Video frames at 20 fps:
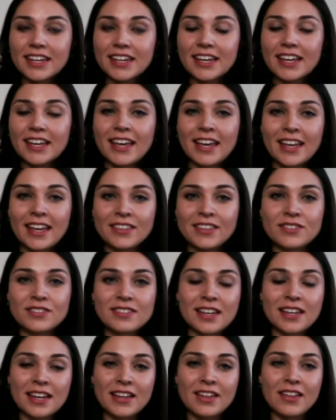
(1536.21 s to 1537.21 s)
And
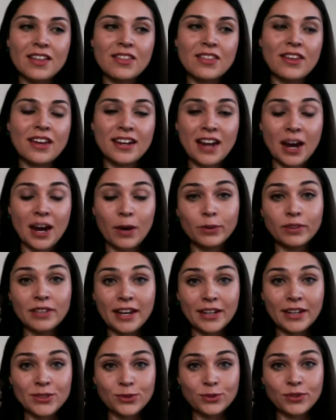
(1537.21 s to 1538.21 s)
then I would
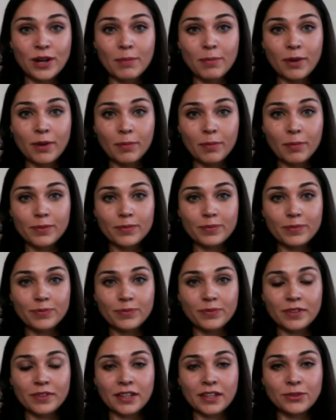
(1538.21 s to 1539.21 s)
like to wrap up
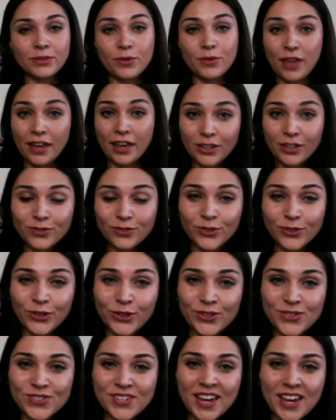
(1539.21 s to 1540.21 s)
and to thank you for
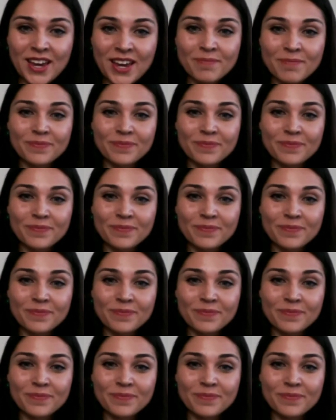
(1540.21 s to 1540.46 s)
your time.